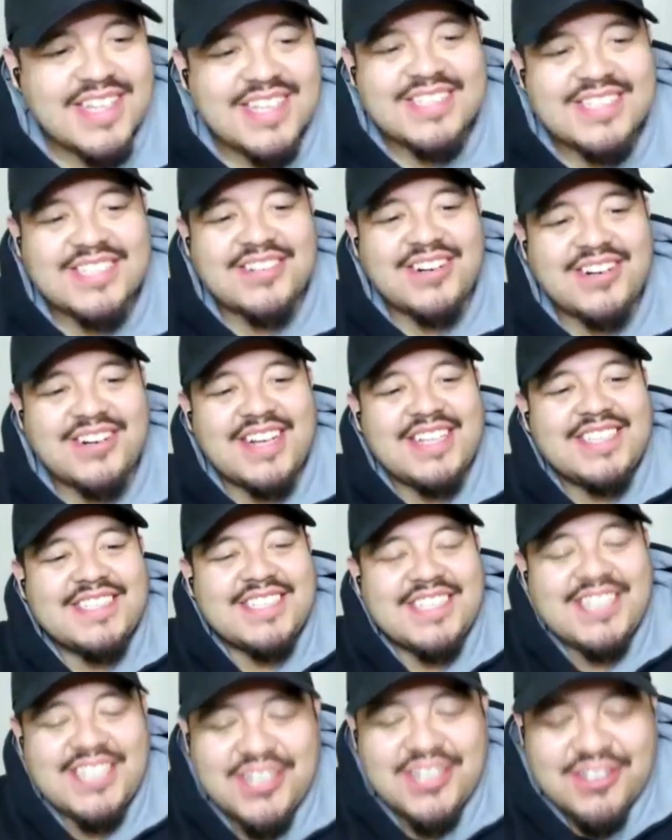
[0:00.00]
That's
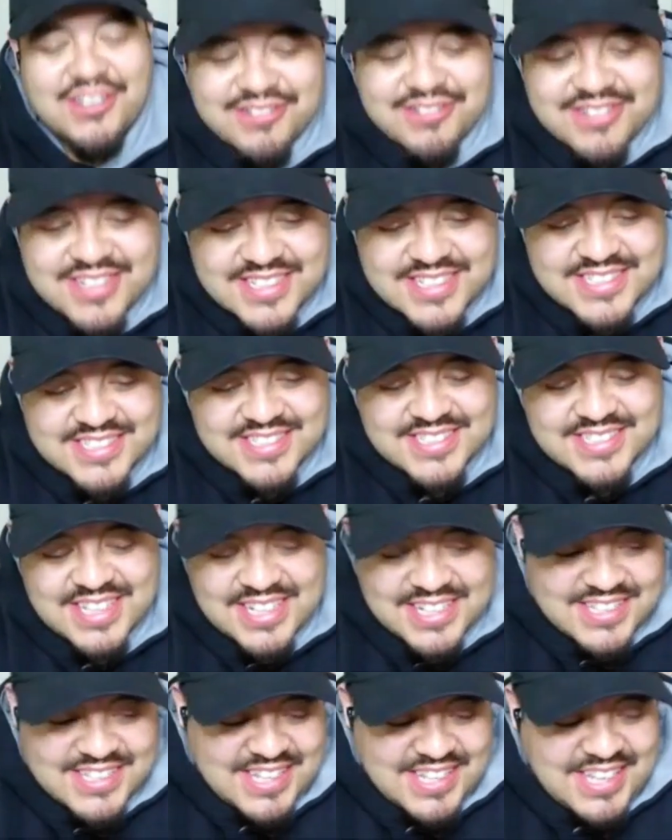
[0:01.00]
crazy.
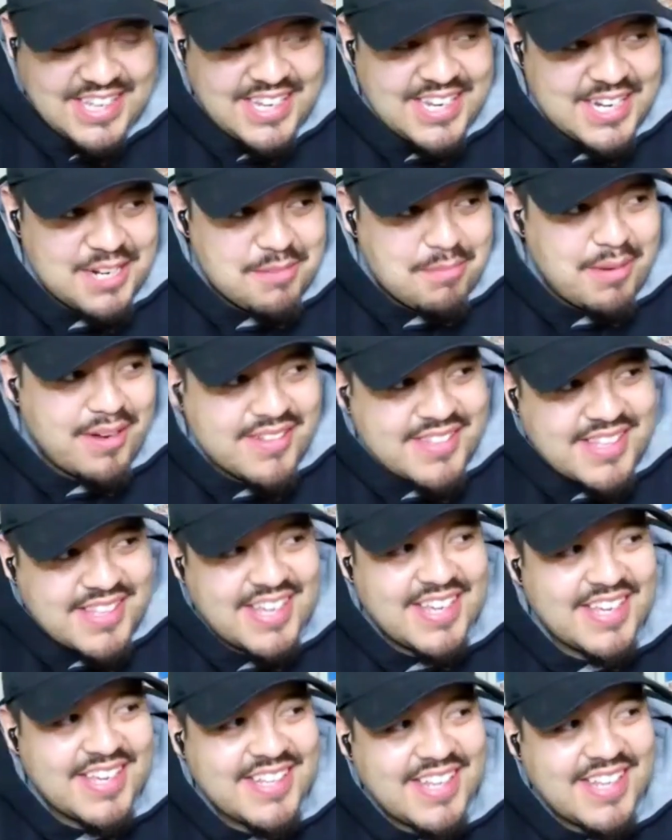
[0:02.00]
Thinking about
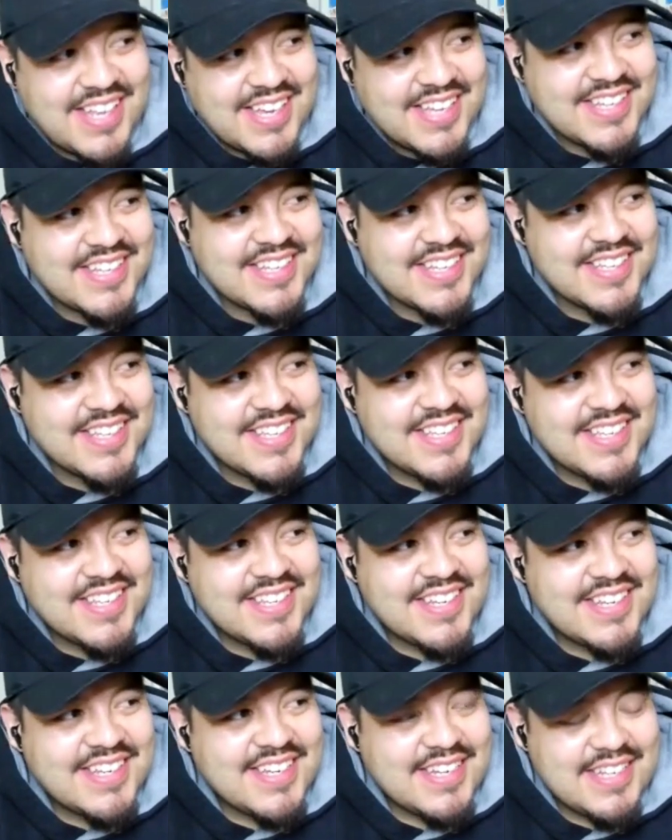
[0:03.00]
that, like,
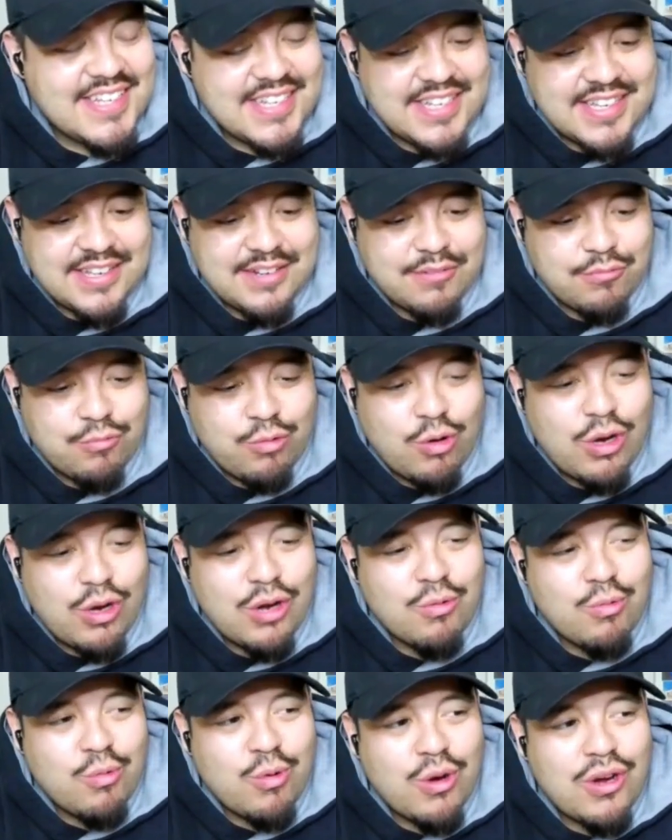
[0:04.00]

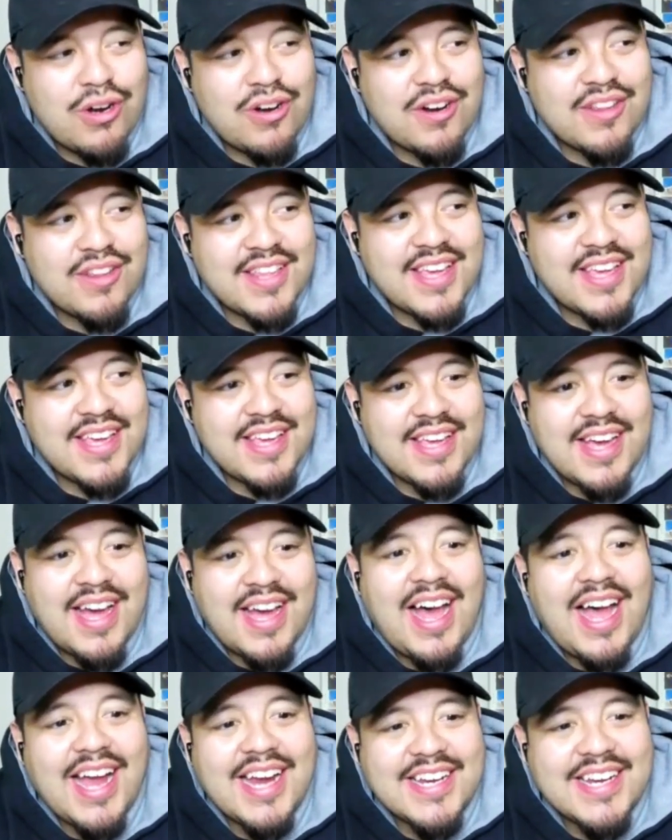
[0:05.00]
what are they
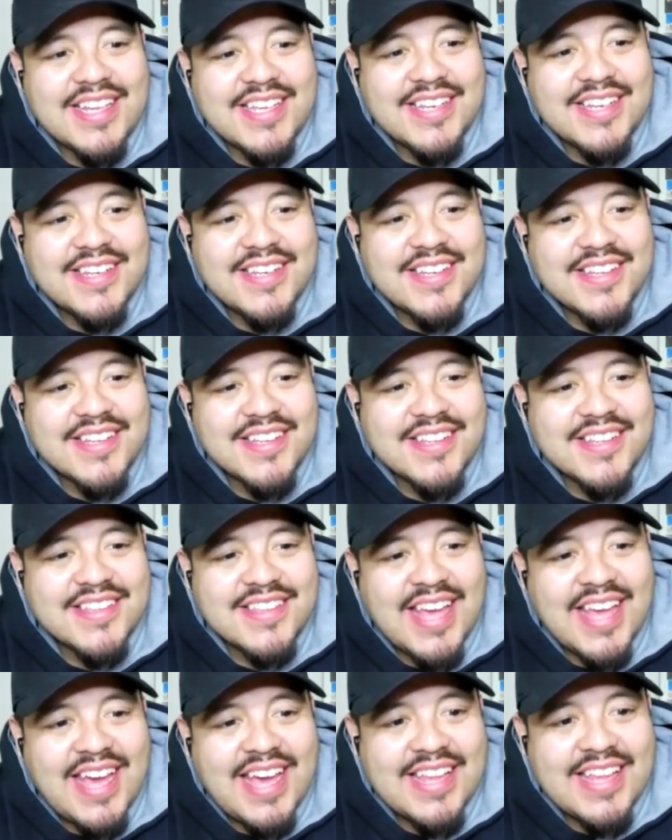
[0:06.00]
hiding
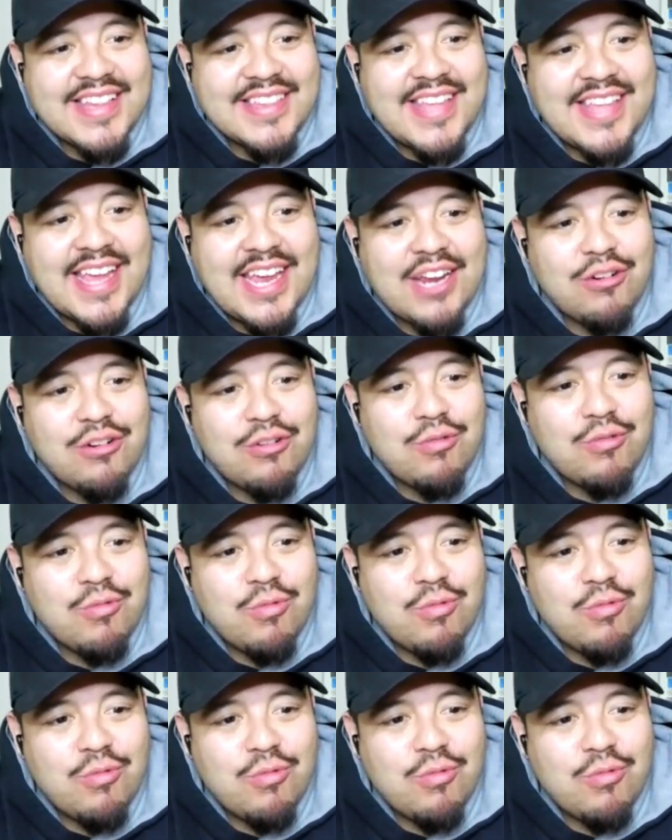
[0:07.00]
that they don't